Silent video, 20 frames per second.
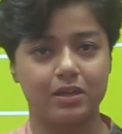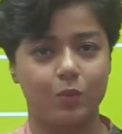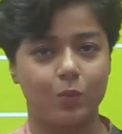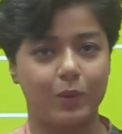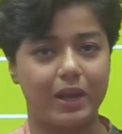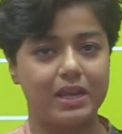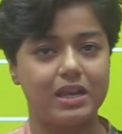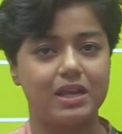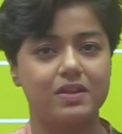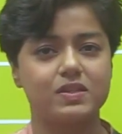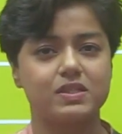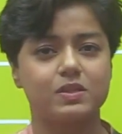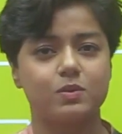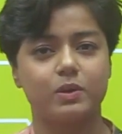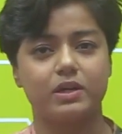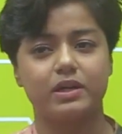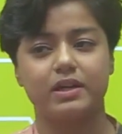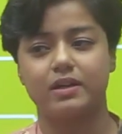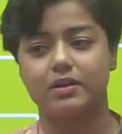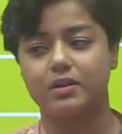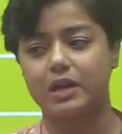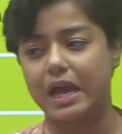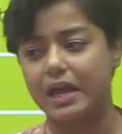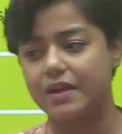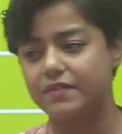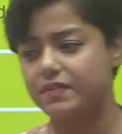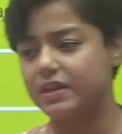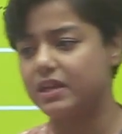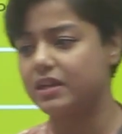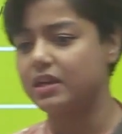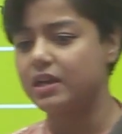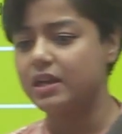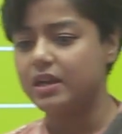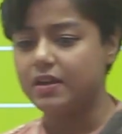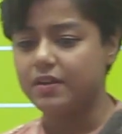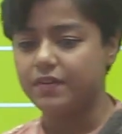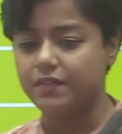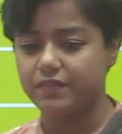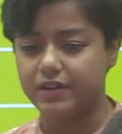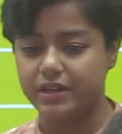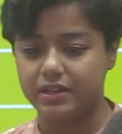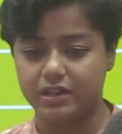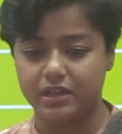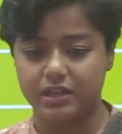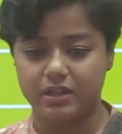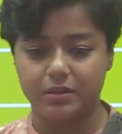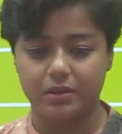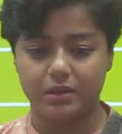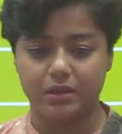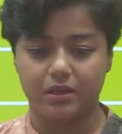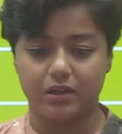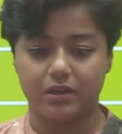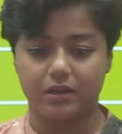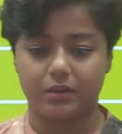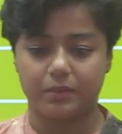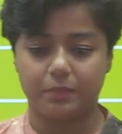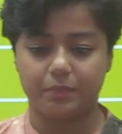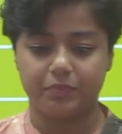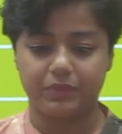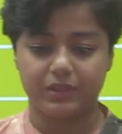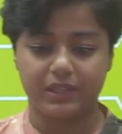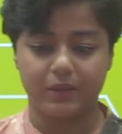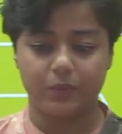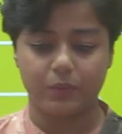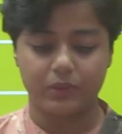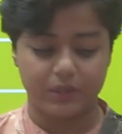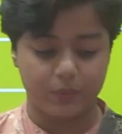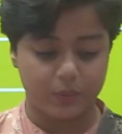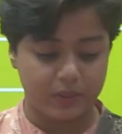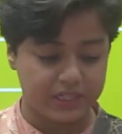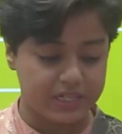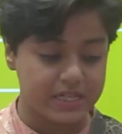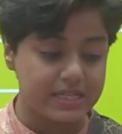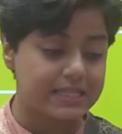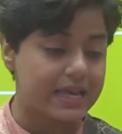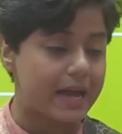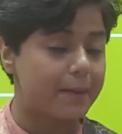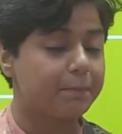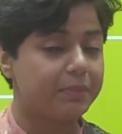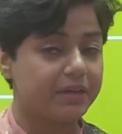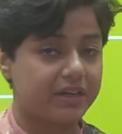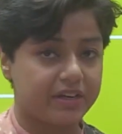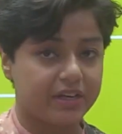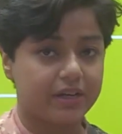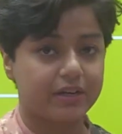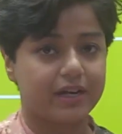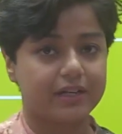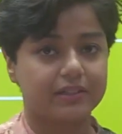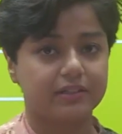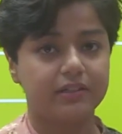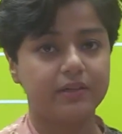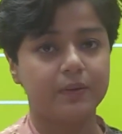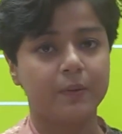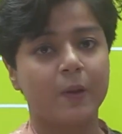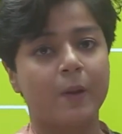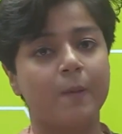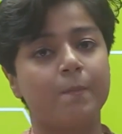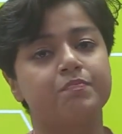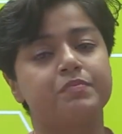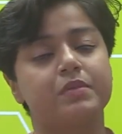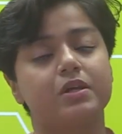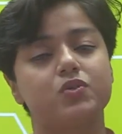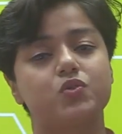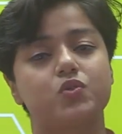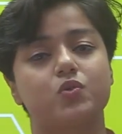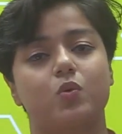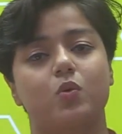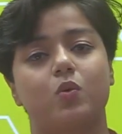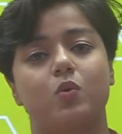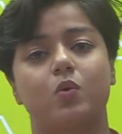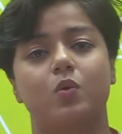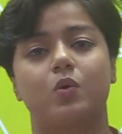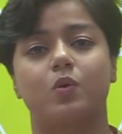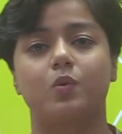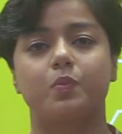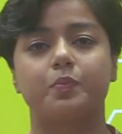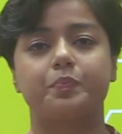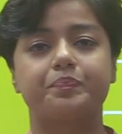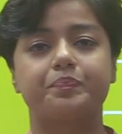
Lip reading: wildlife were having very they were disappearing rather. So